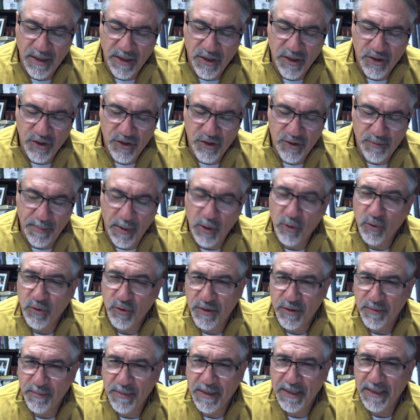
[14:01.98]

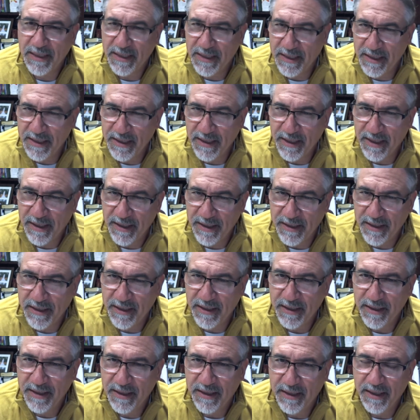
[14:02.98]
spoke to me again
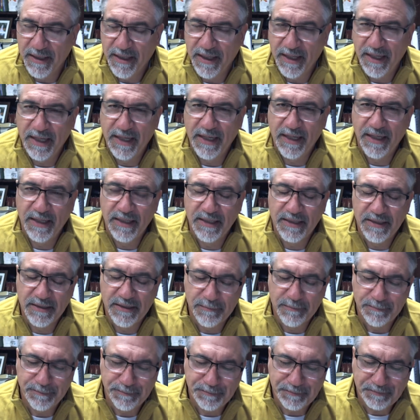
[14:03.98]
and